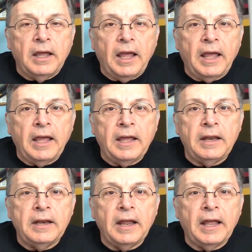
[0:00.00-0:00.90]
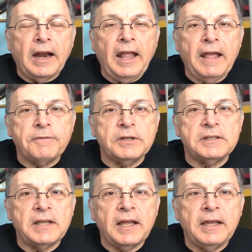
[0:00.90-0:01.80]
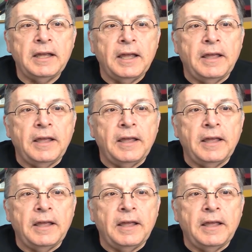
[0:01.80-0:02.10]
And, and I have to say